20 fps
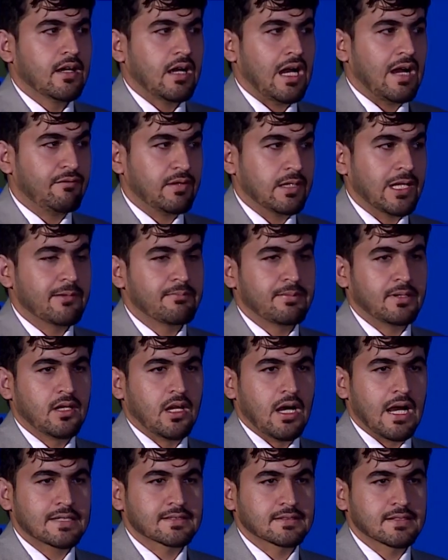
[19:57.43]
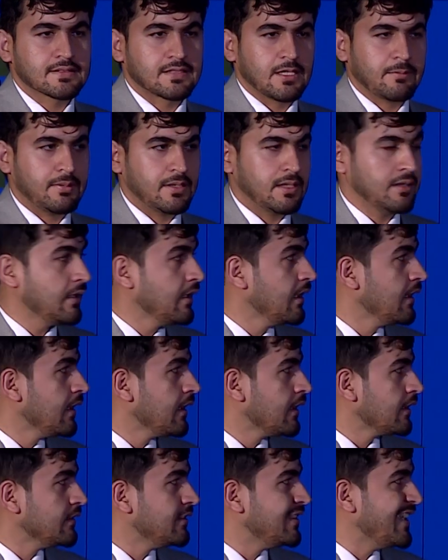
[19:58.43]
available, accessible,
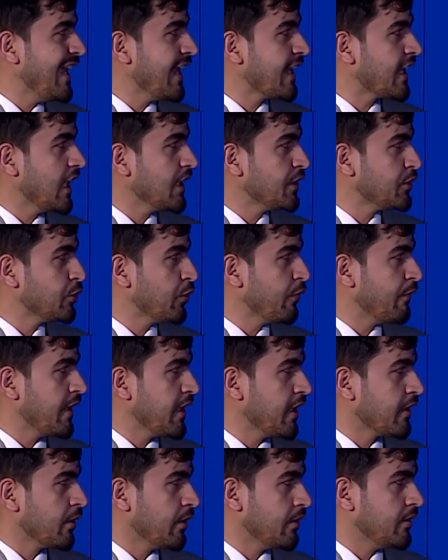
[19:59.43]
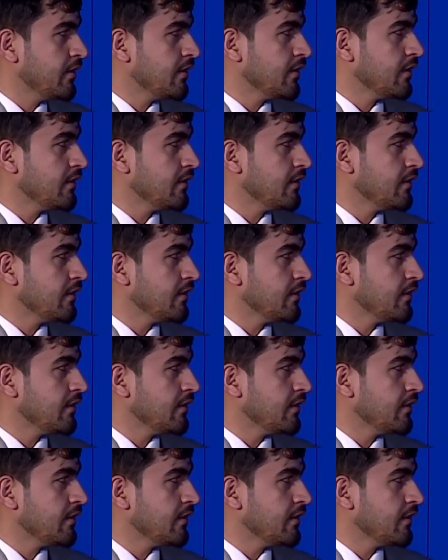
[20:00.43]
they can do very good.